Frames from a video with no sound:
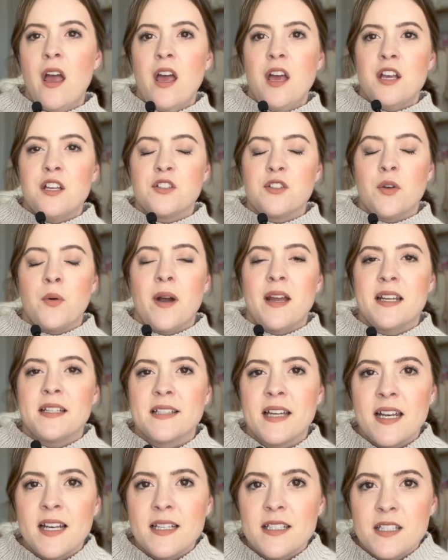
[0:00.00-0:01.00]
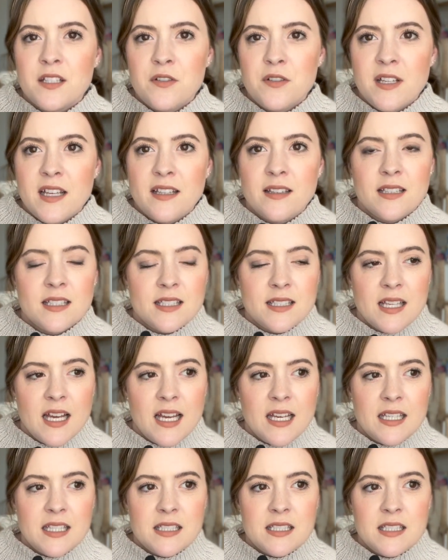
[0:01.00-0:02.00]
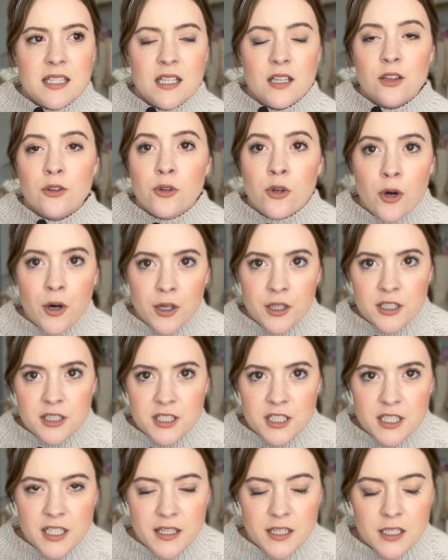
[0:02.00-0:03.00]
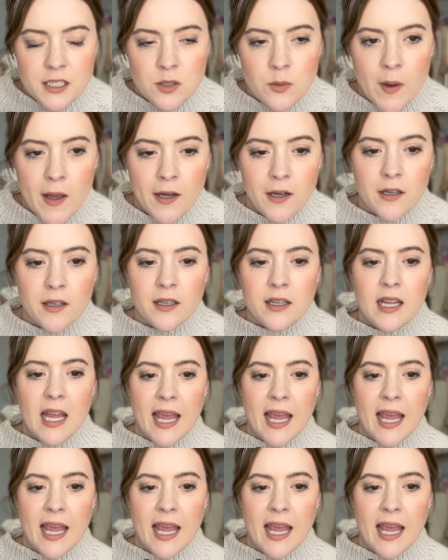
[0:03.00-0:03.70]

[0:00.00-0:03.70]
So I decided to knit the size large in the sweater,